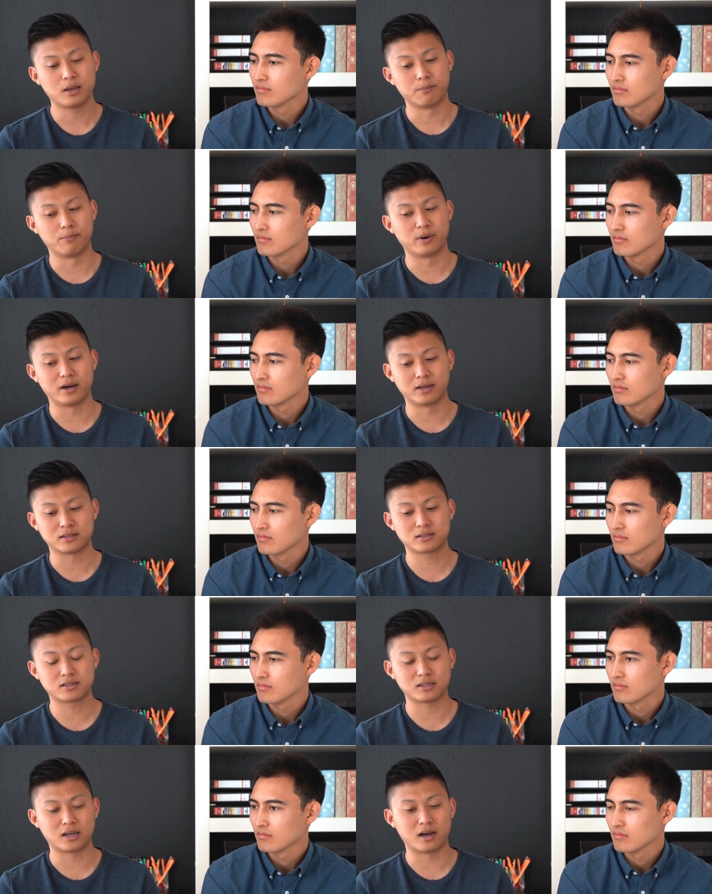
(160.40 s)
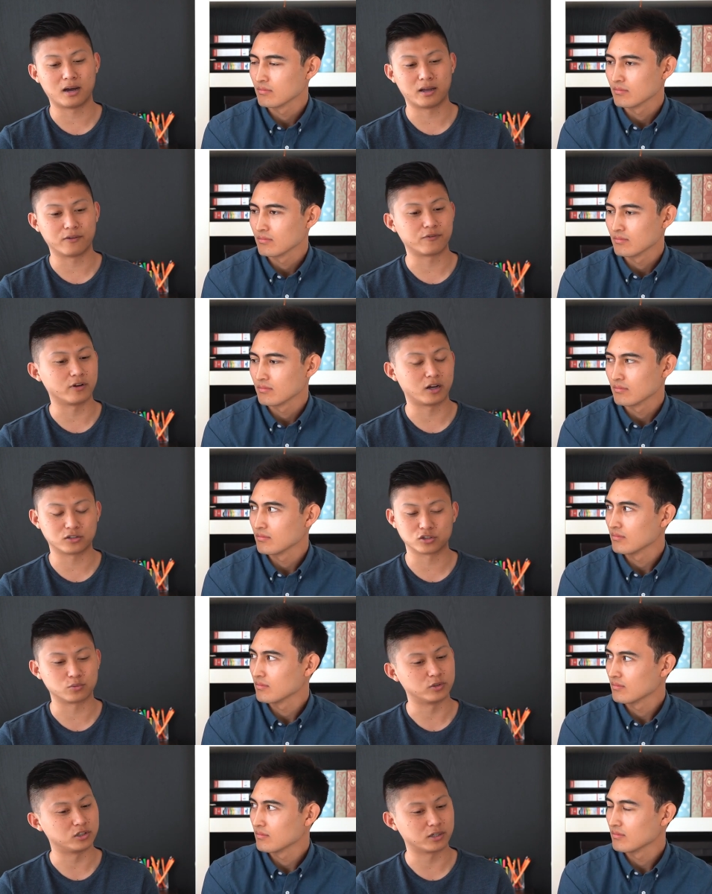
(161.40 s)
Speaker 1: But uh, if not, just
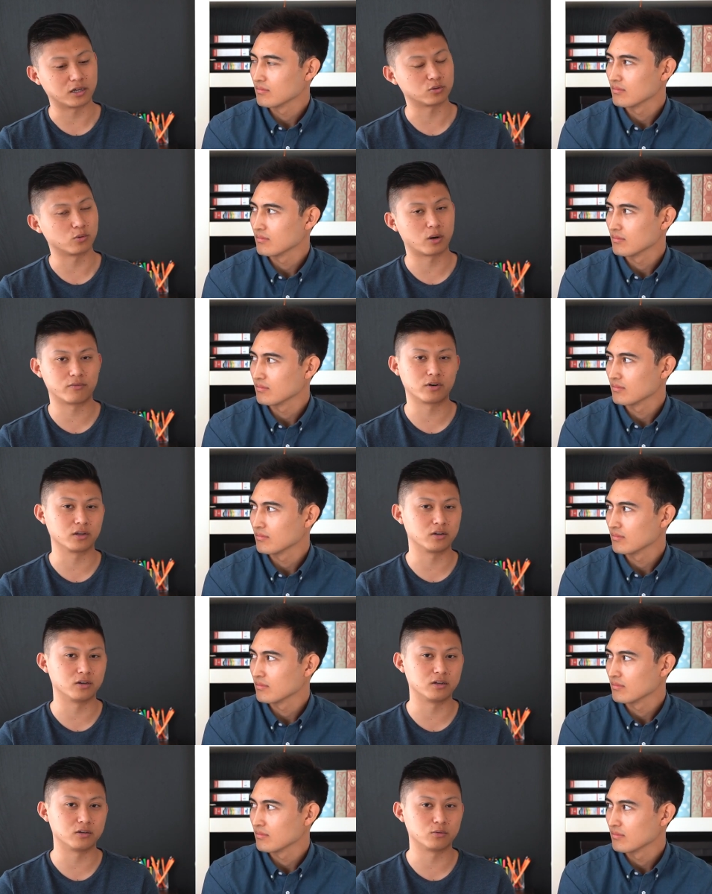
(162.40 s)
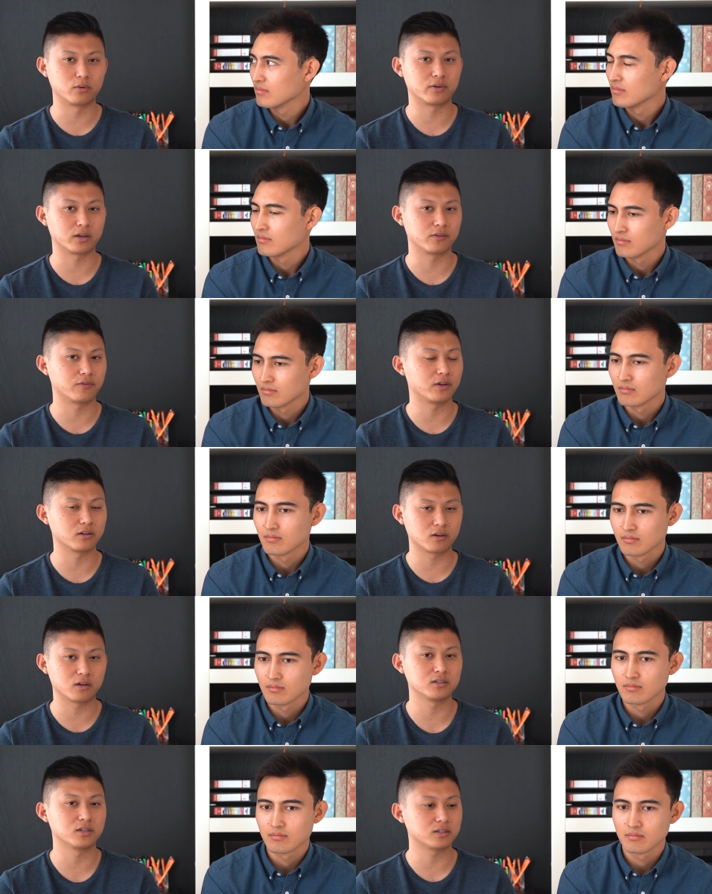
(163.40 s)
reaching out to whoever I could and whoever I could find the
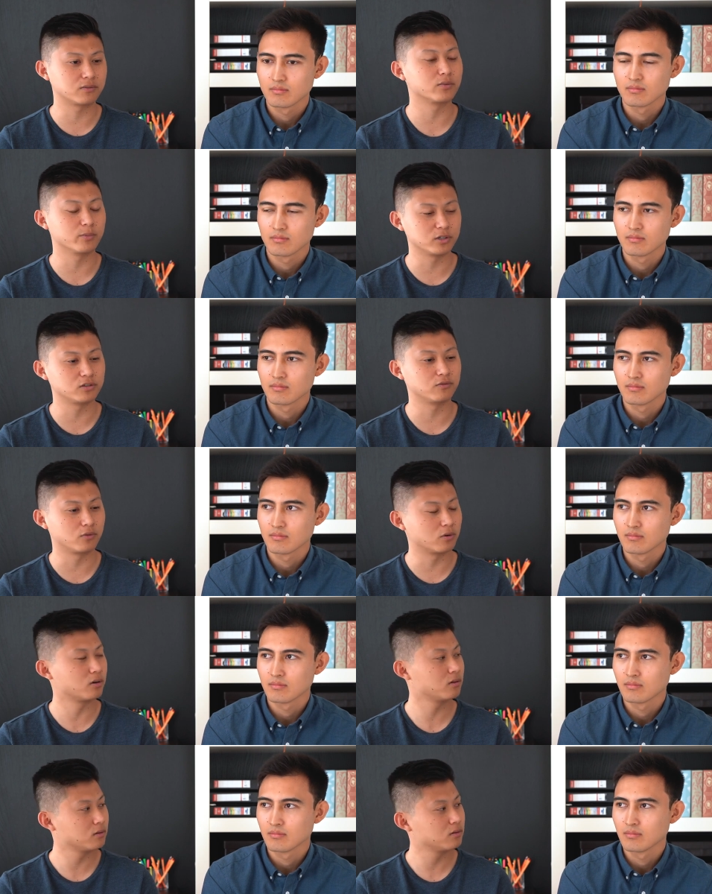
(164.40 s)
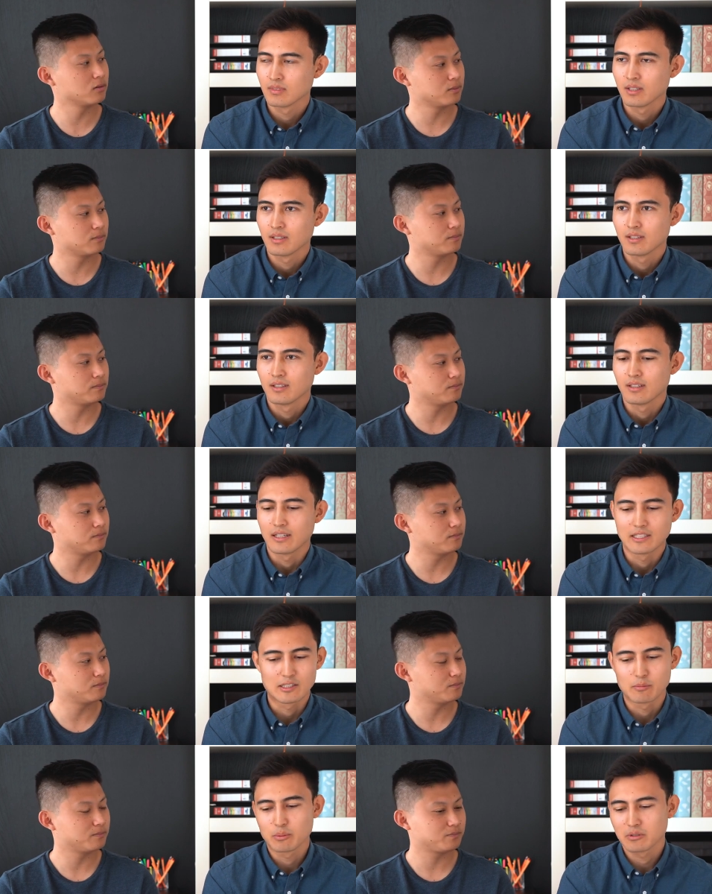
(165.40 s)
contact information for.
Speaker 2: And
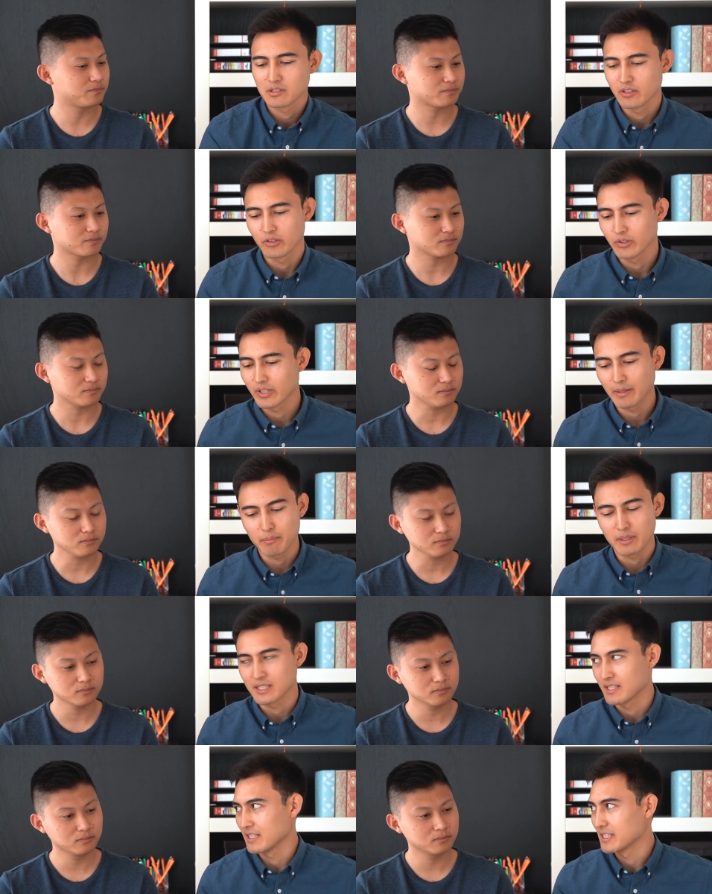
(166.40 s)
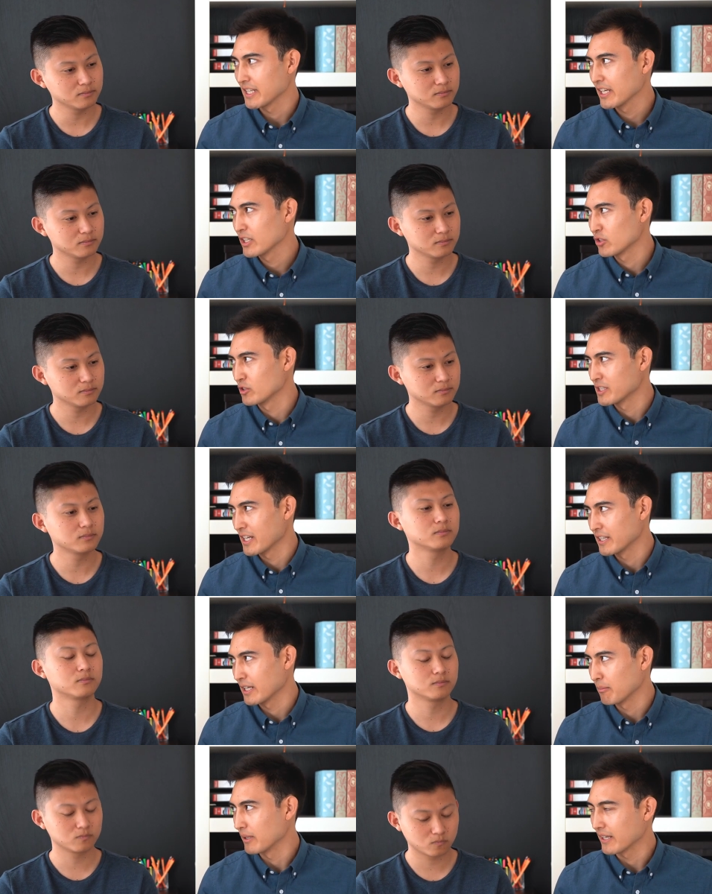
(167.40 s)
suppose you know you get past that stage, you send the
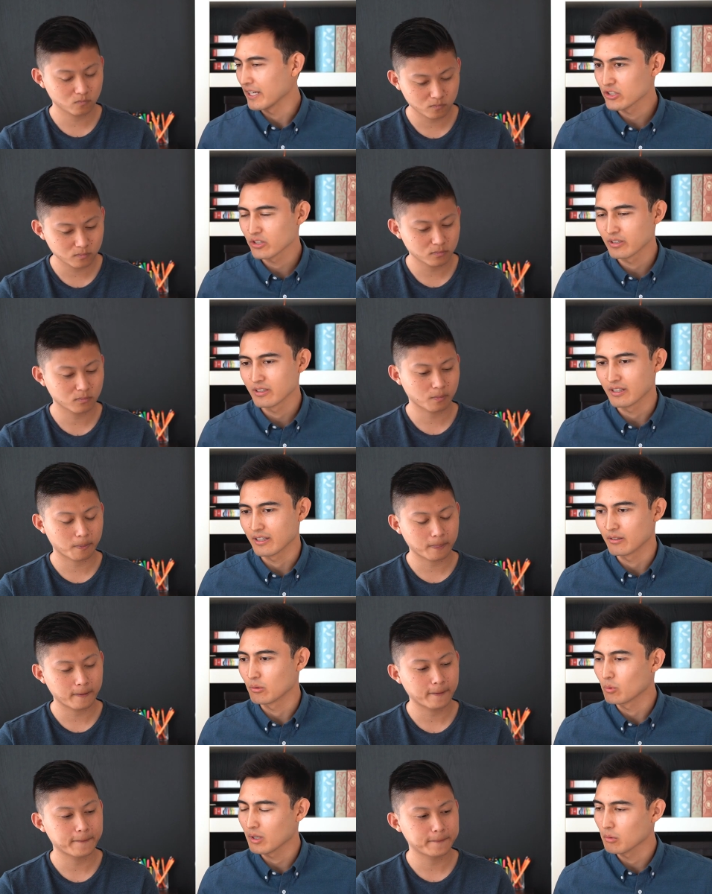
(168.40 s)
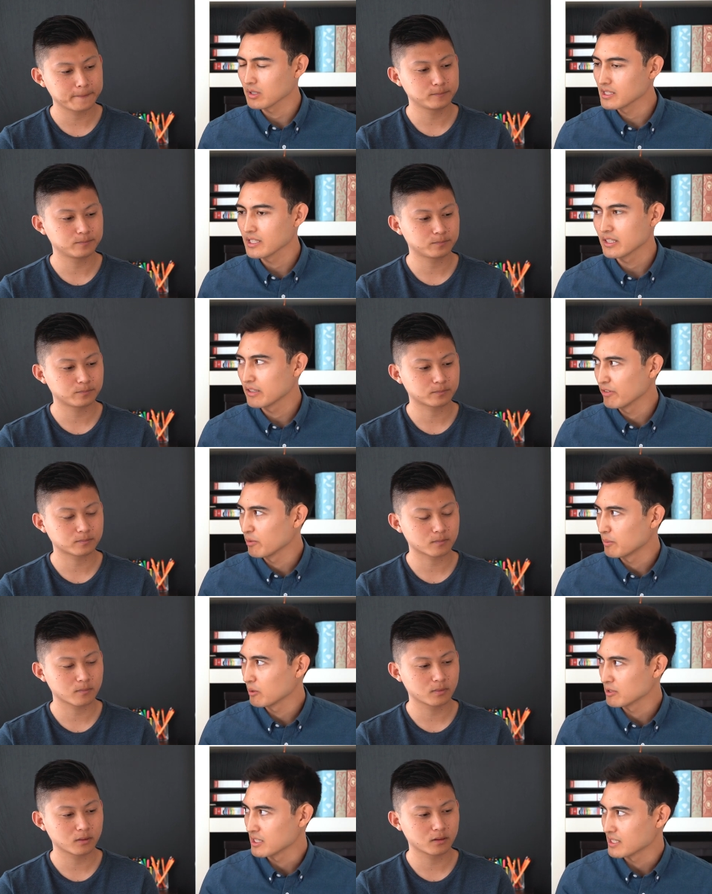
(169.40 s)
application, and what, what's the interview
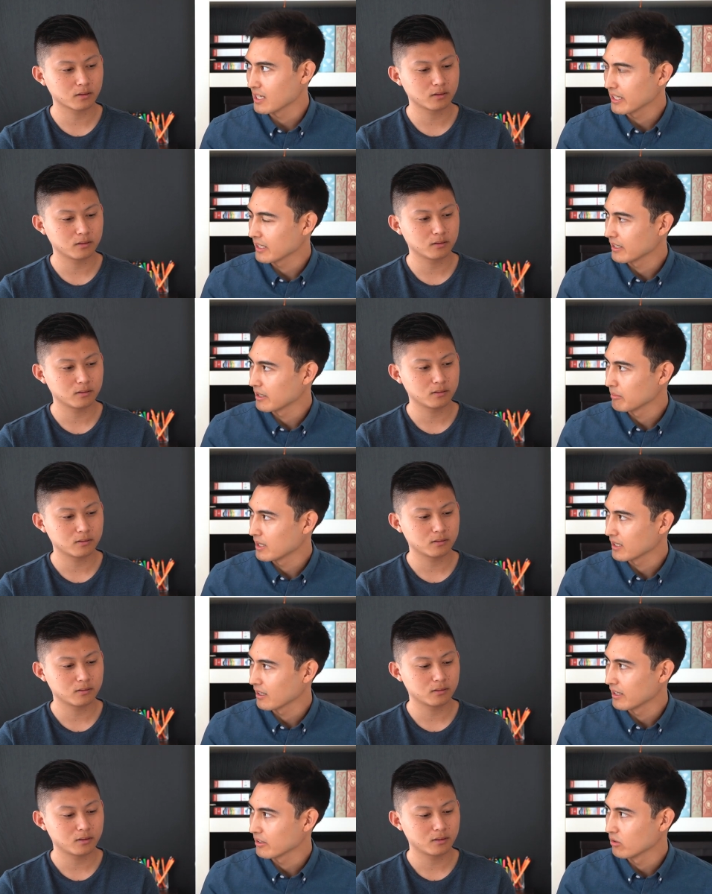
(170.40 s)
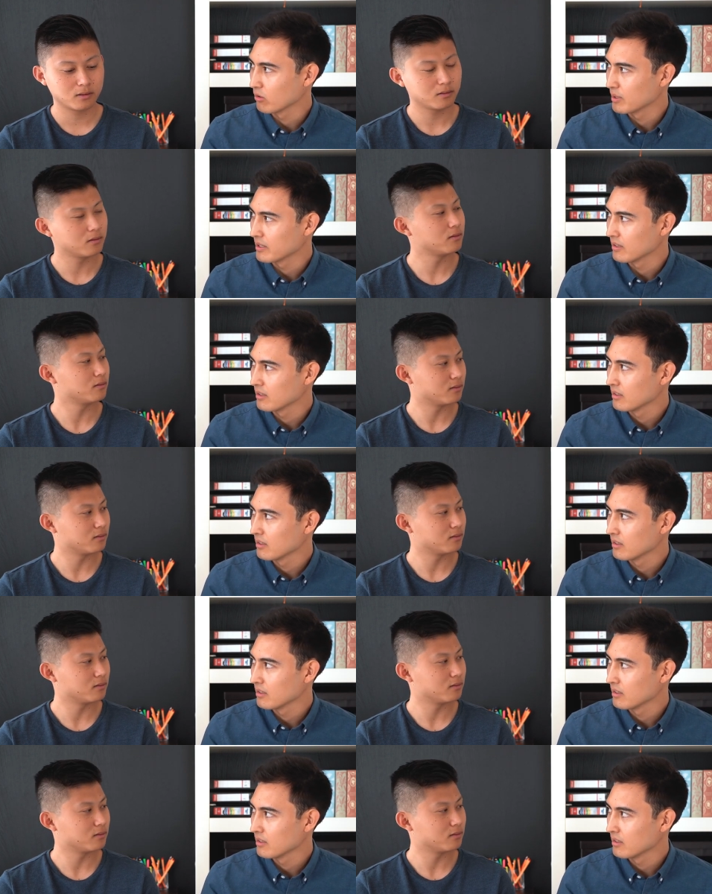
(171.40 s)
process like at a bank like Goldman?